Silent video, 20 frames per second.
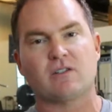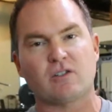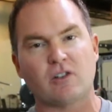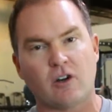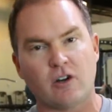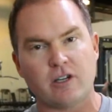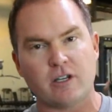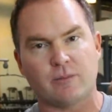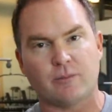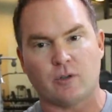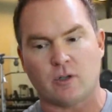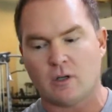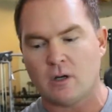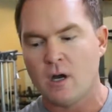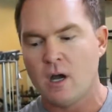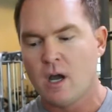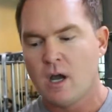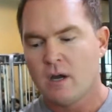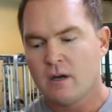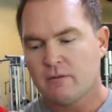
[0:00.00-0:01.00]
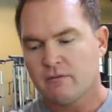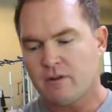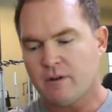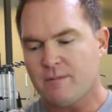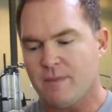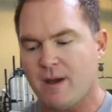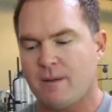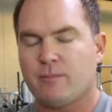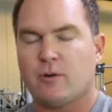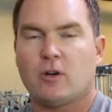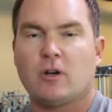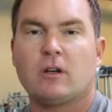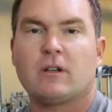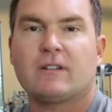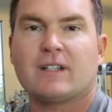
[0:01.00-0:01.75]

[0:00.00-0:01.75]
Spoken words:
soluble. Remember,